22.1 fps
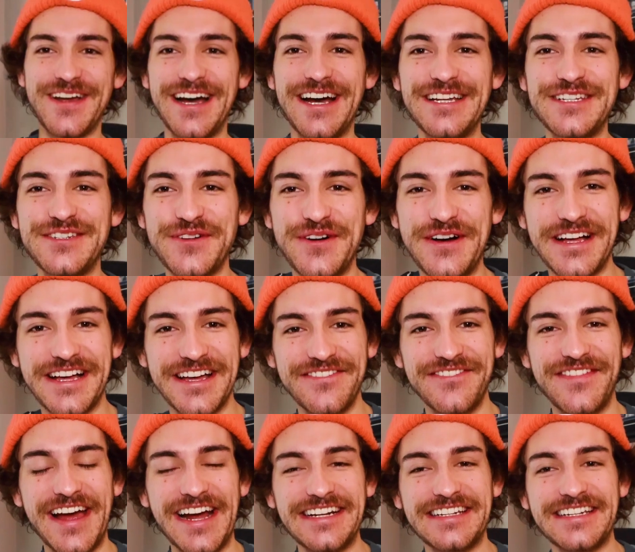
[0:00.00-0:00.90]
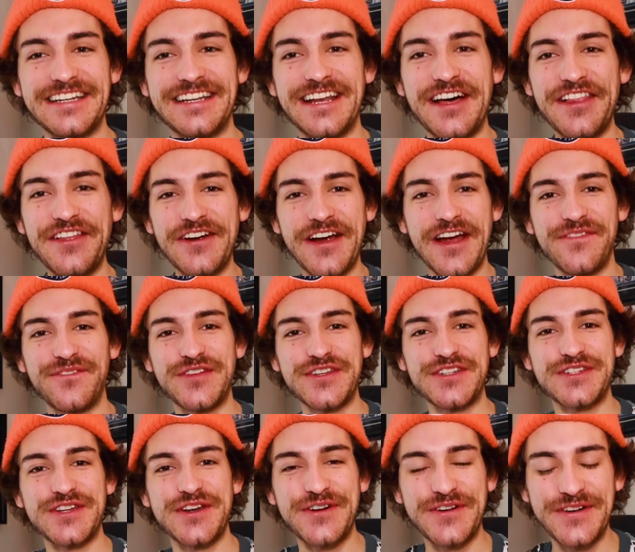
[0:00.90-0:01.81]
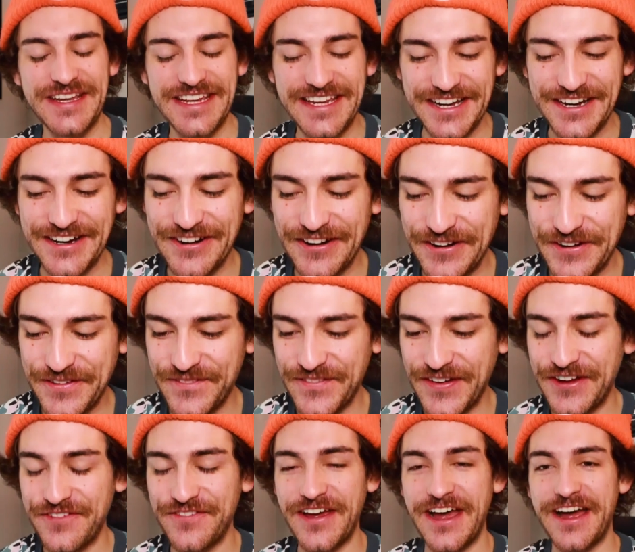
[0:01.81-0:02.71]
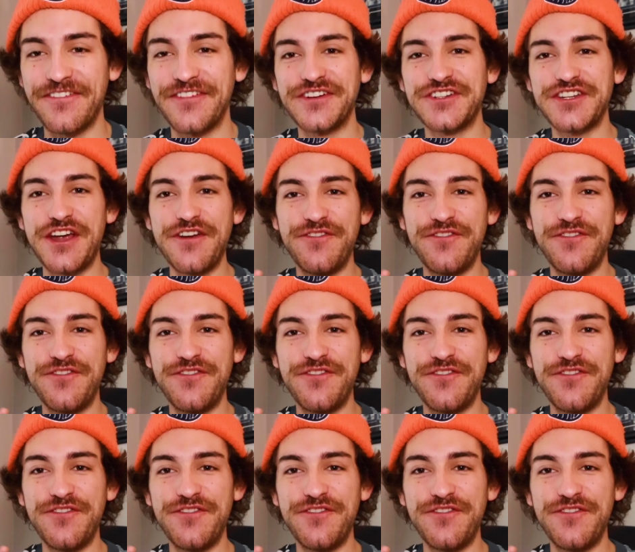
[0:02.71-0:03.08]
guys? Welcome back to another episode here on Above Average.